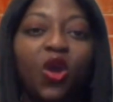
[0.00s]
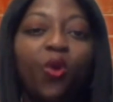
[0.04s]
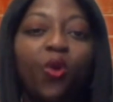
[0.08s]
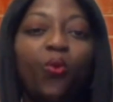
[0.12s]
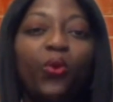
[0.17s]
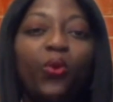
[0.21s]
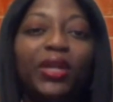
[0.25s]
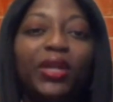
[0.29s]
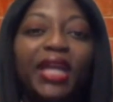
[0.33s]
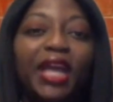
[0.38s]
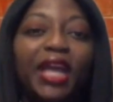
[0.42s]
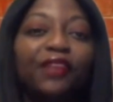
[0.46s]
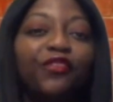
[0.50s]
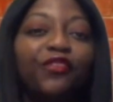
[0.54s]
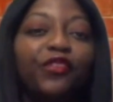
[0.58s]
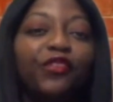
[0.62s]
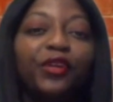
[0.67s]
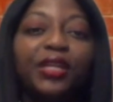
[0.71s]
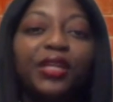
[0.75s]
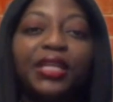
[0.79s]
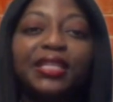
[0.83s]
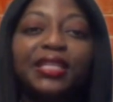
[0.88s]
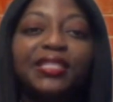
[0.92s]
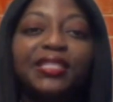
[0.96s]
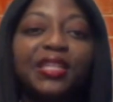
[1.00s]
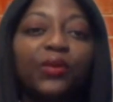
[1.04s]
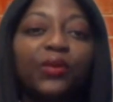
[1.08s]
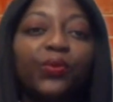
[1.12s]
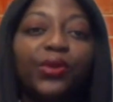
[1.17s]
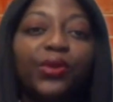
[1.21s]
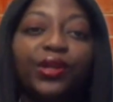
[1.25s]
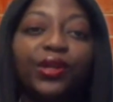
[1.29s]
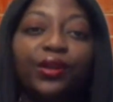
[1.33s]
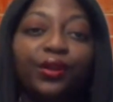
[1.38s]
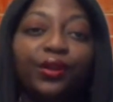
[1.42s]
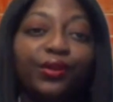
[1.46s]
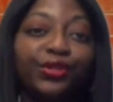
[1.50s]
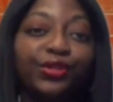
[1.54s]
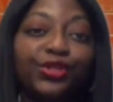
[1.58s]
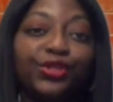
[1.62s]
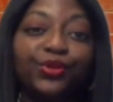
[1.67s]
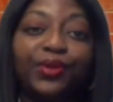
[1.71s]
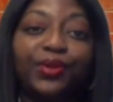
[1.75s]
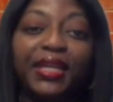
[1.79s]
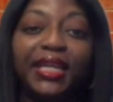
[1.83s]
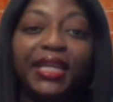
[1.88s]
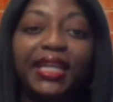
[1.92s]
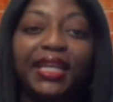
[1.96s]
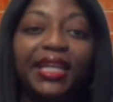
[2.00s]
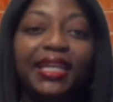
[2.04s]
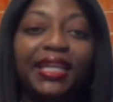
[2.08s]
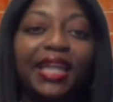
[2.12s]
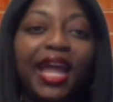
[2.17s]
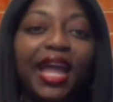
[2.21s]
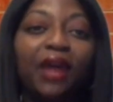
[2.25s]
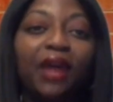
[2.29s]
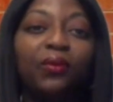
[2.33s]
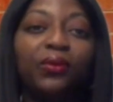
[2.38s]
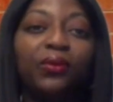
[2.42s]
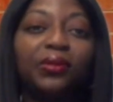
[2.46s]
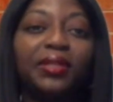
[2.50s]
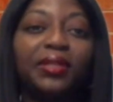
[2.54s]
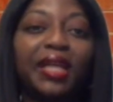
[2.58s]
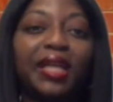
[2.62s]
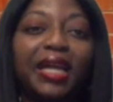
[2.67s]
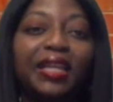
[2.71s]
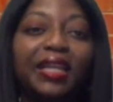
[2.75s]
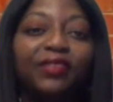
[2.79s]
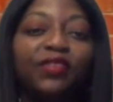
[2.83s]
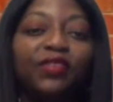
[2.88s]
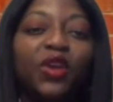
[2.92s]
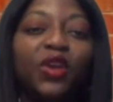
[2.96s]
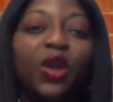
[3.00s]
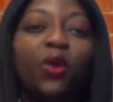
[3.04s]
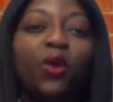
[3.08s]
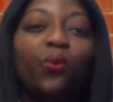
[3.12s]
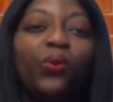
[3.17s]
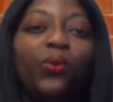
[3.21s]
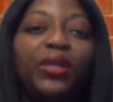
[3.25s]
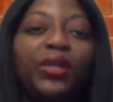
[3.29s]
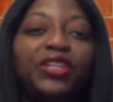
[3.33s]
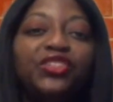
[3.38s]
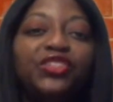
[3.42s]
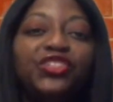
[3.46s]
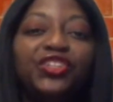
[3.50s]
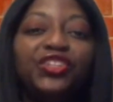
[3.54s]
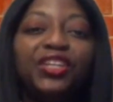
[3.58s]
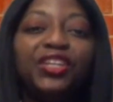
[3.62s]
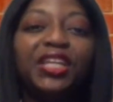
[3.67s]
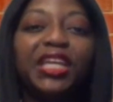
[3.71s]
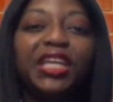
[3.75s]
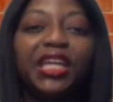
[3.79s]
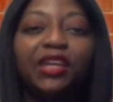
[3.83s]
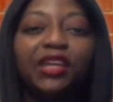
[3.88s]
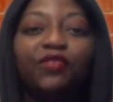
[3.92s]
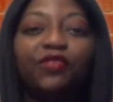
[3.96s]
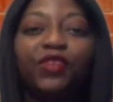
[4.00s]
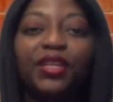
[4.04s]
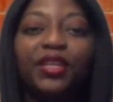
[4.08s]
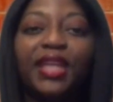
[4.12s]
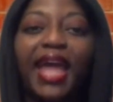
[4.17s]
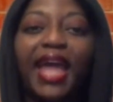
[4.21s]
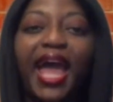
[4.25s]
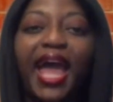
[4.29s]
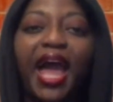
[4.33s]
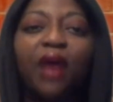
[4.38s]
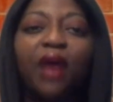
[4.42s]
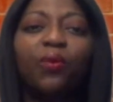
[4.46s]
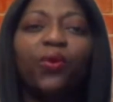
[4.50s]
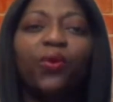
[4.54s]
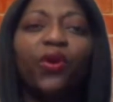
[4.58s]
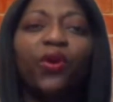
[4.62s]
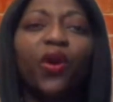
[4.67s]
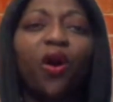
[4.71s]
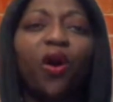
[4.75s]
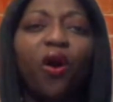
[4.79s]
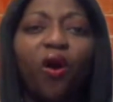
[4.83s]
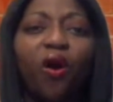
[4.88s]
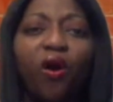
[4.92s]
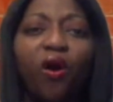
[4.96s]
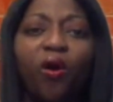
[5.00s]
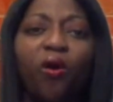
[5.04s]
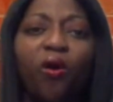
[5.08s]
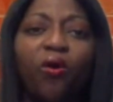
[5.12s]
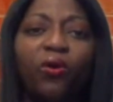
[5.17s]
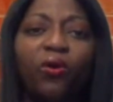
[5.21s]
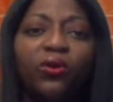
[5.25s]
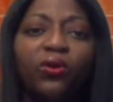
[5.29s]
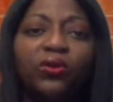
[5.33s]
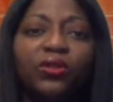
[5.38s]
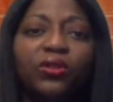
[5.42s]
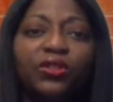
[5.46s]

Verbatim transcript: Whatever it is that we are doing in our life, we should give it our all.